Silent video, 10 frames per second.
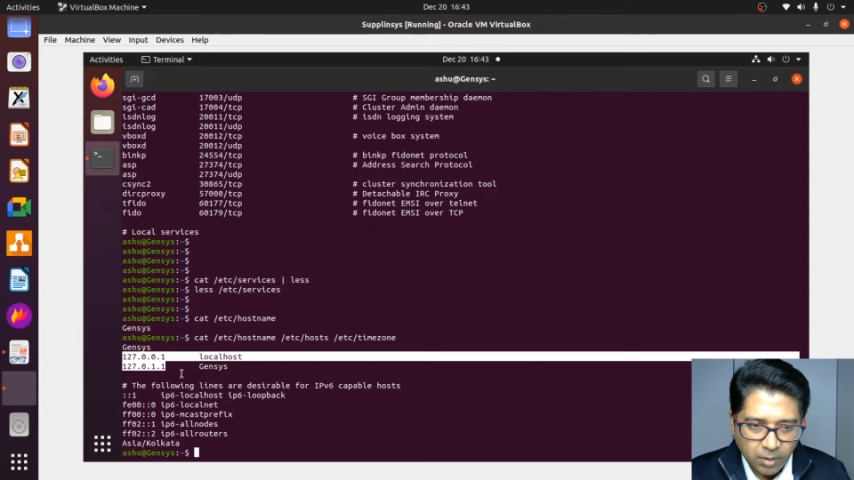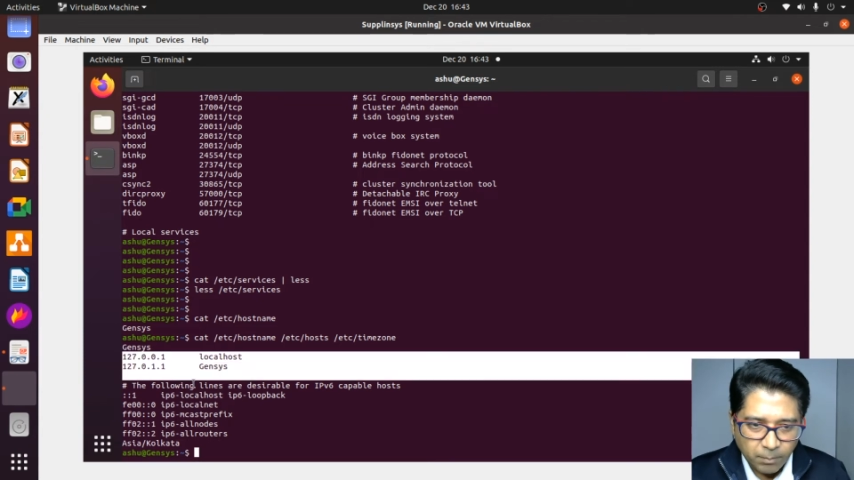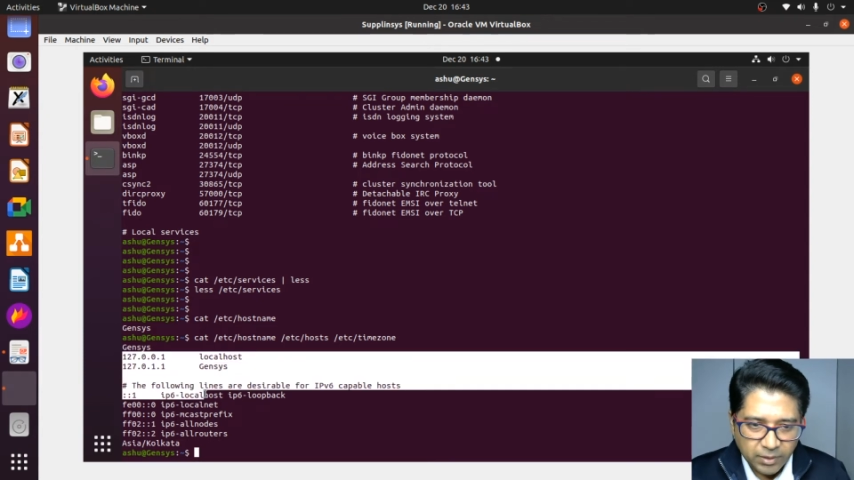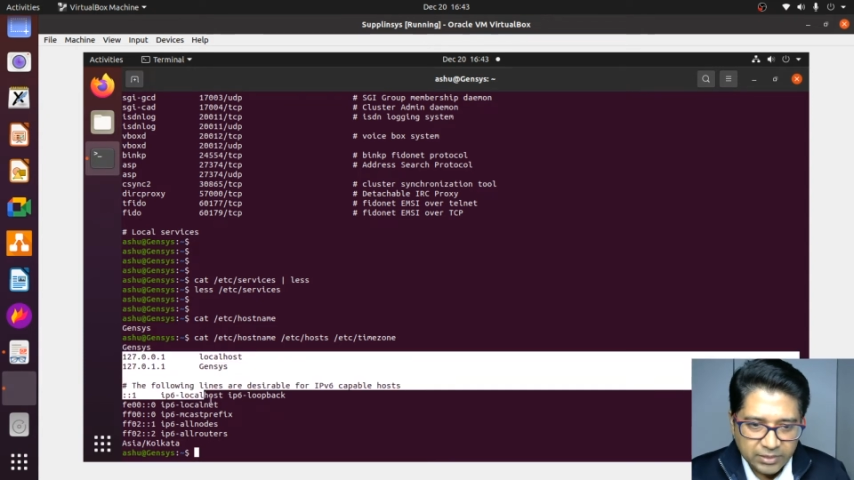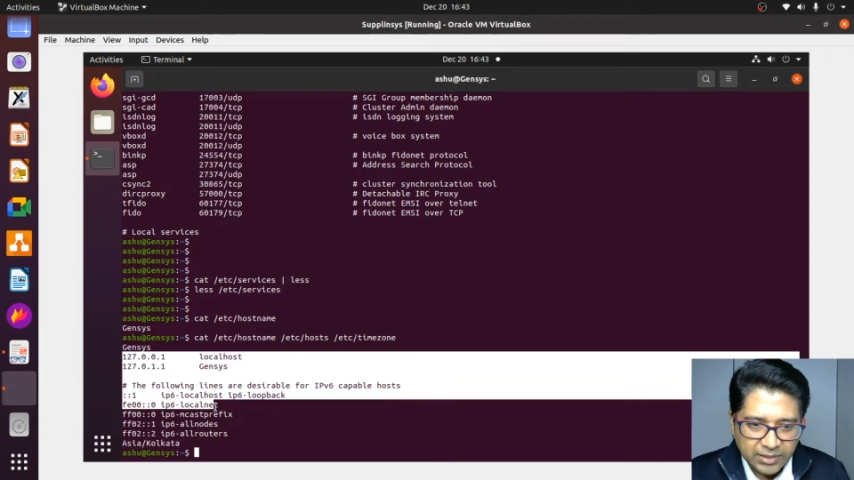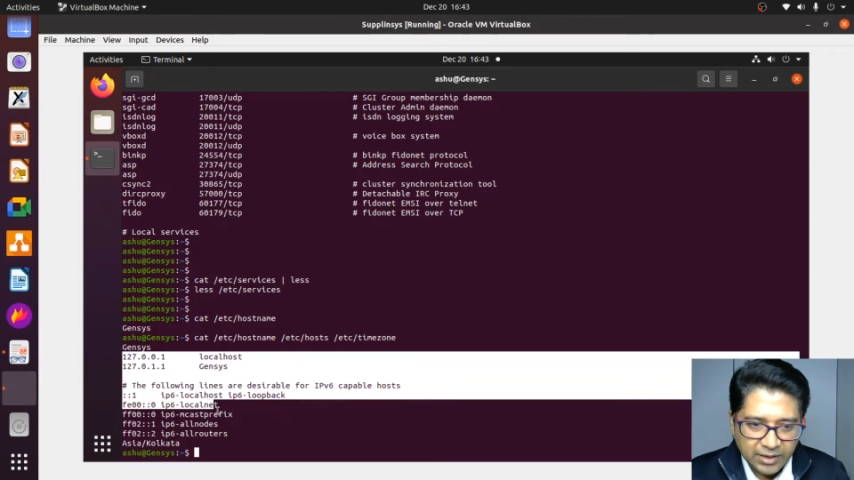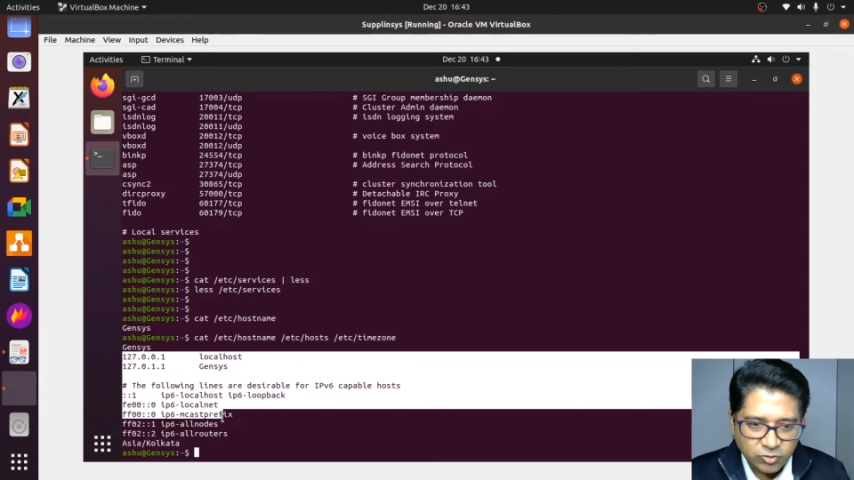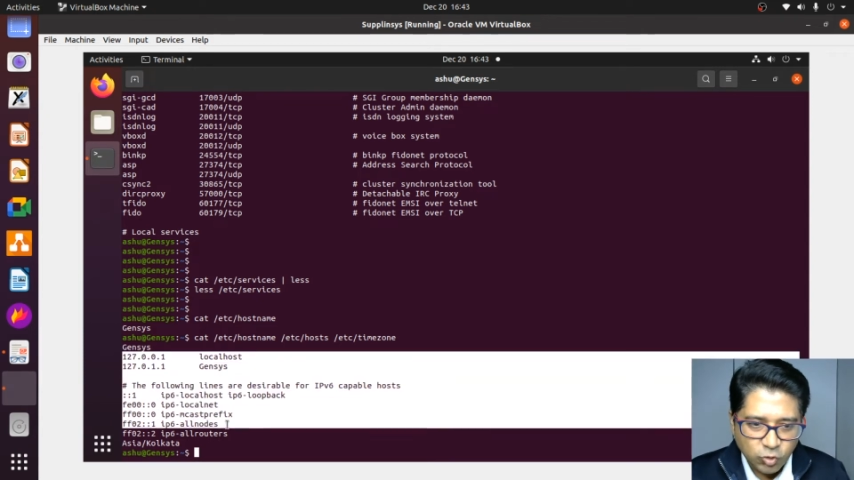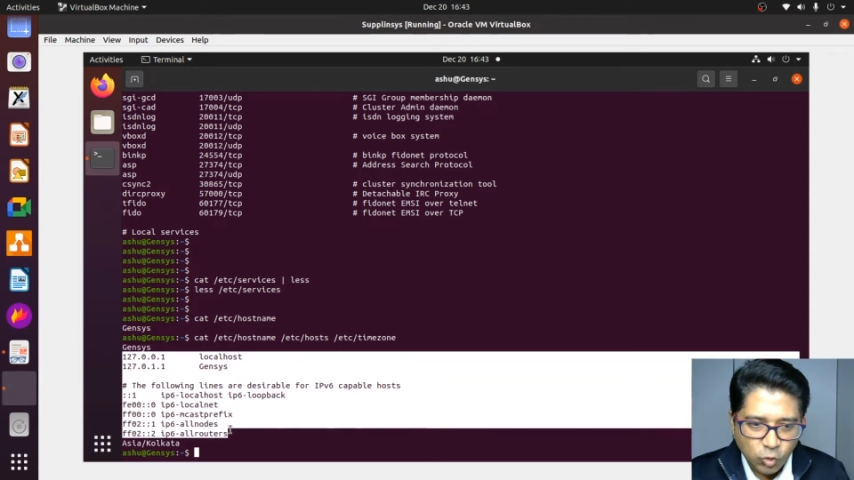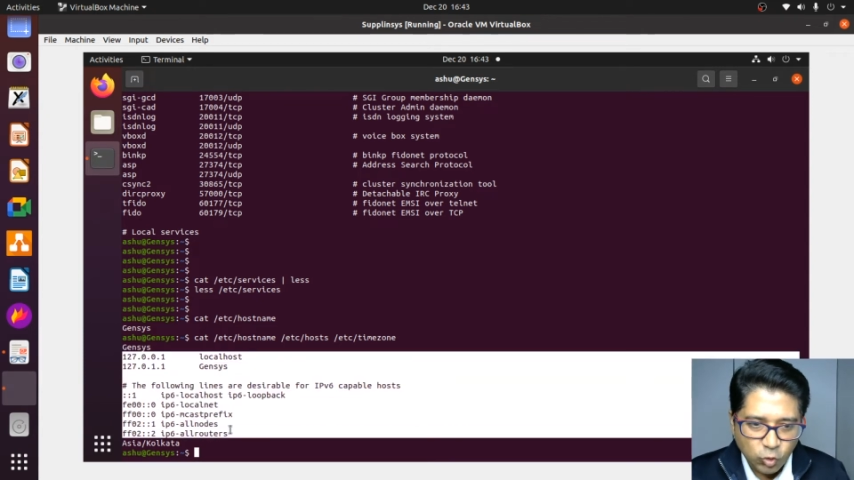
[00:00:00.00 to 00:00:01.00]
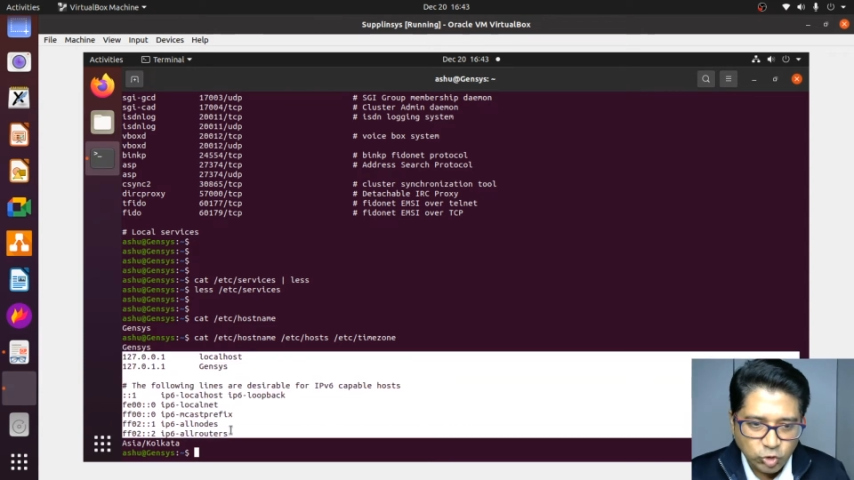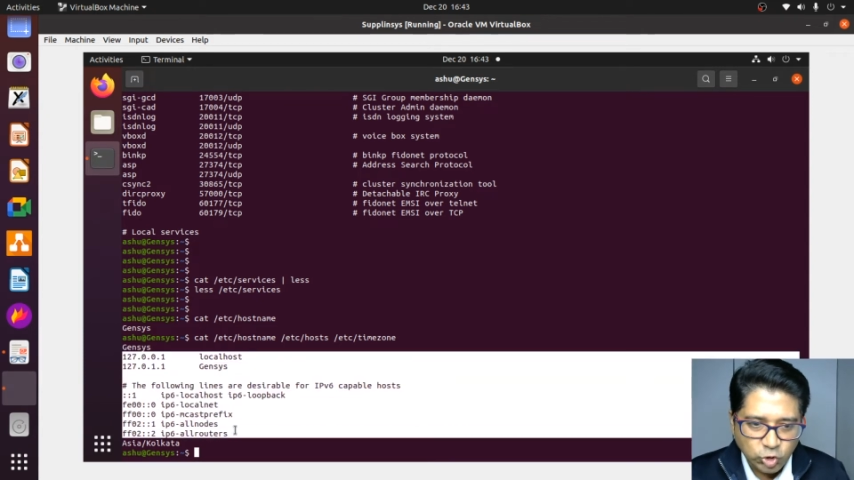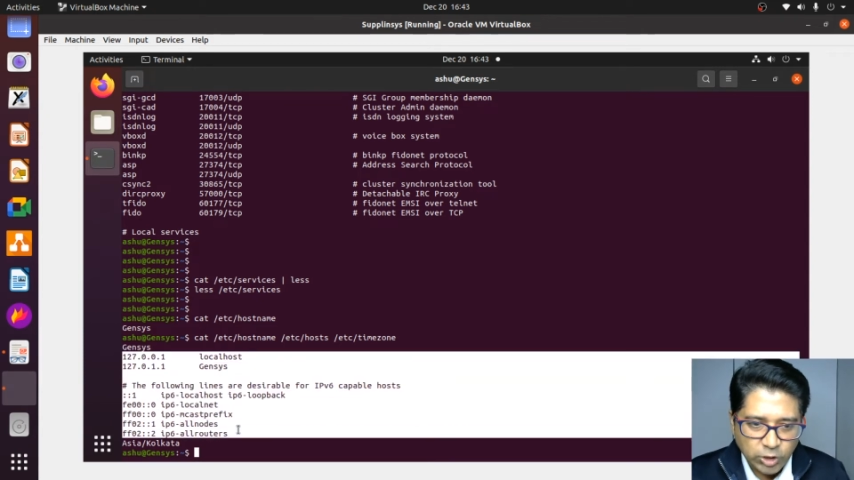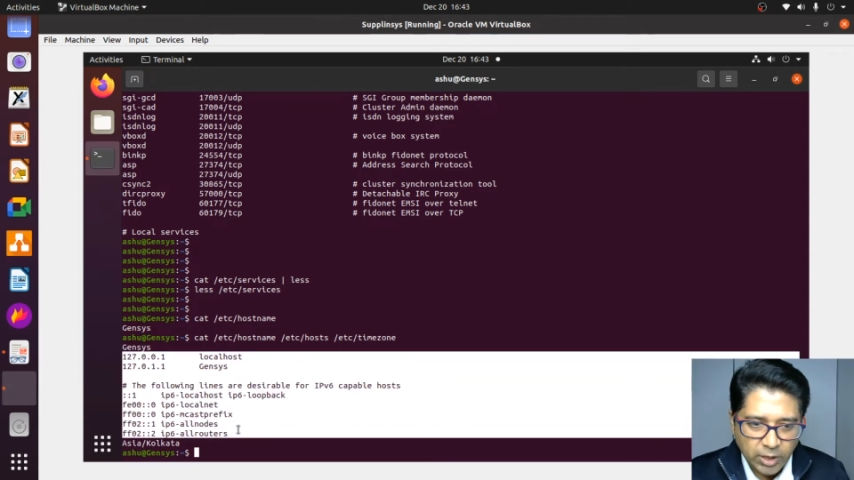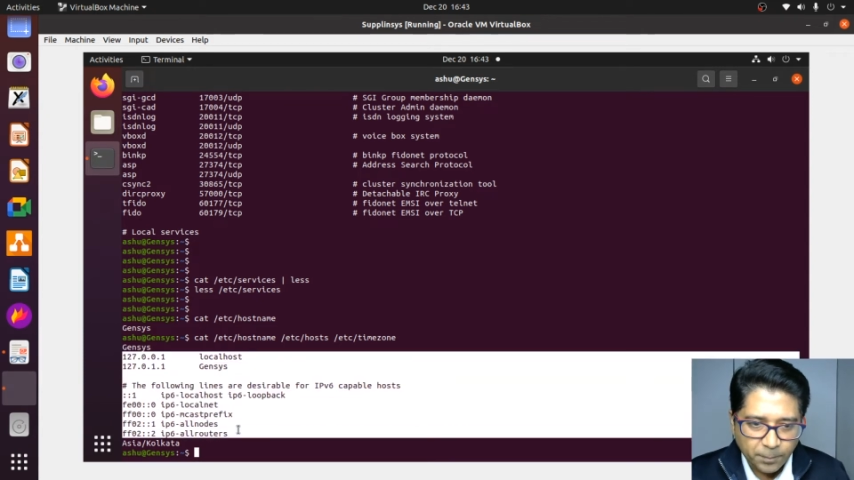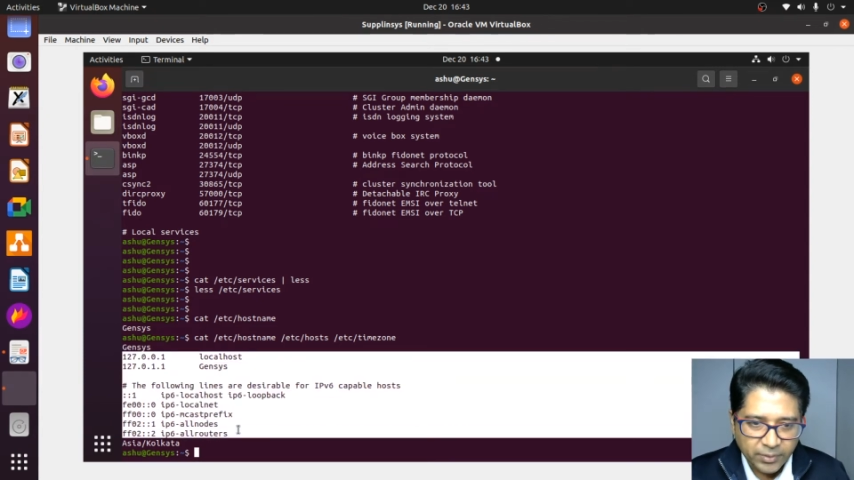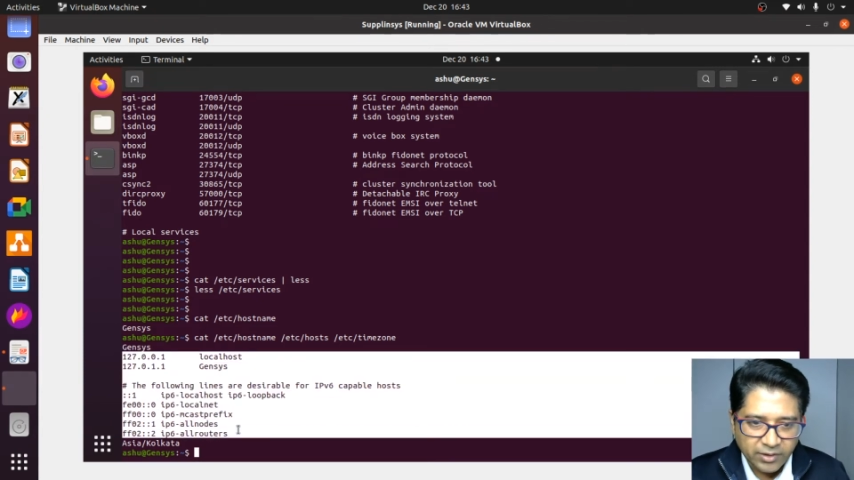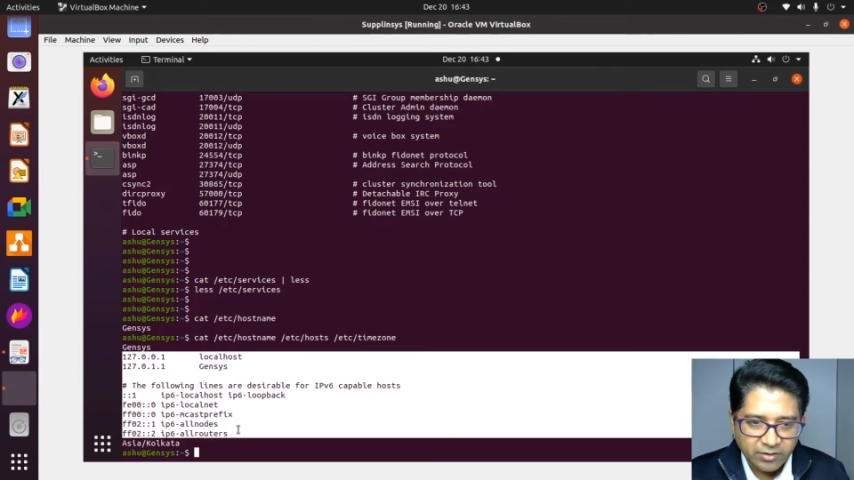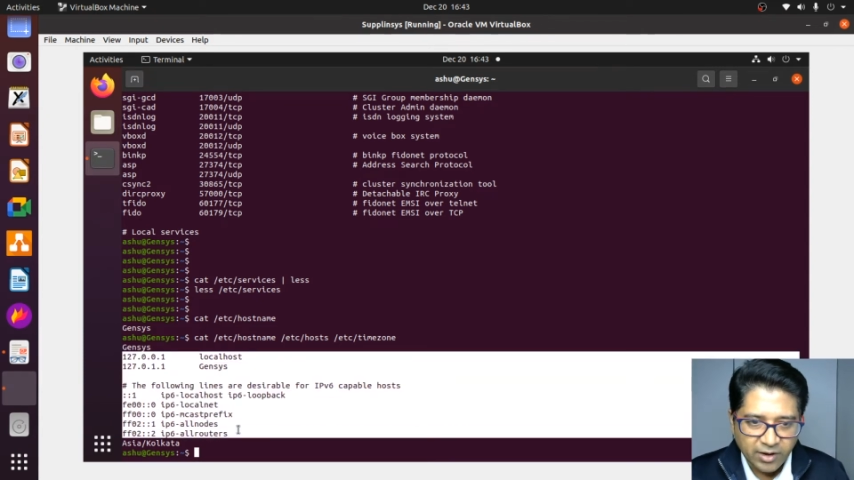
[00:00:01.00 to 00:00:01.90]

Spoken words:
but there is no separate